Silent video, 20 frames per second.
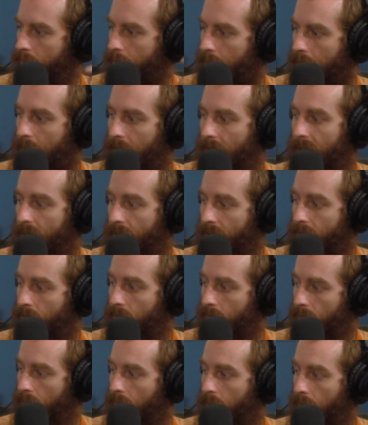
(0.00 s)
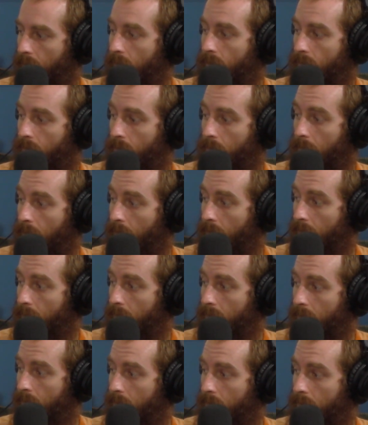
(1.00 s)
it is
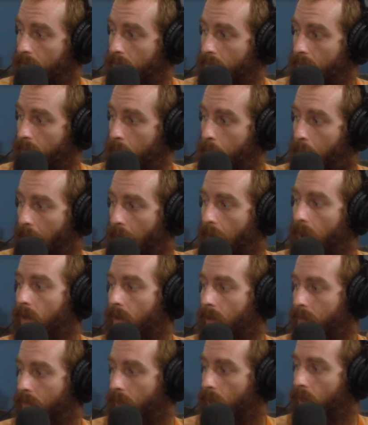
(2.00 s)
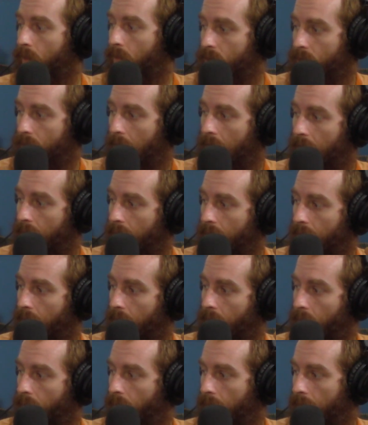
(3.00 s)
imperative to understand
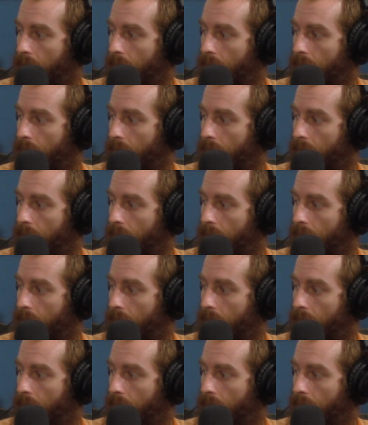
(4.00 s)
that